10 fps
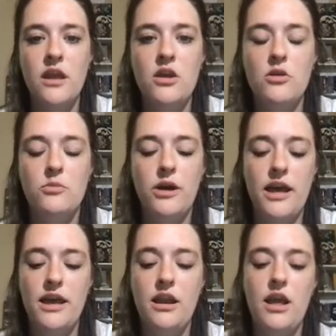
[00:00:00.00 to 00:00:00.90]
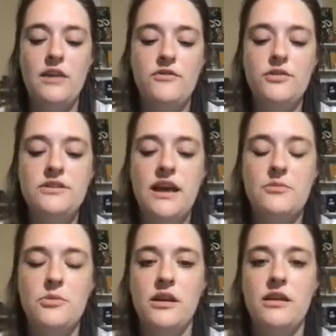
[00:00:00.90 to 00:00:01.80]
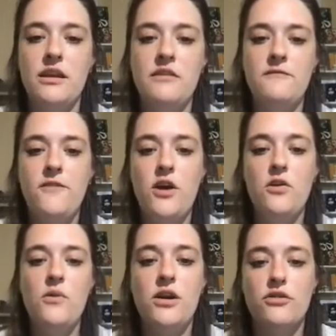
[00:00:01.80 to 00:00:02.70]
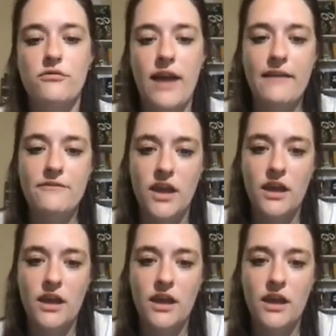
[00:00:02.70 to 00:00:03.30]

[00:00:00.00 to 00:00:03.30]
But if you type in infographic,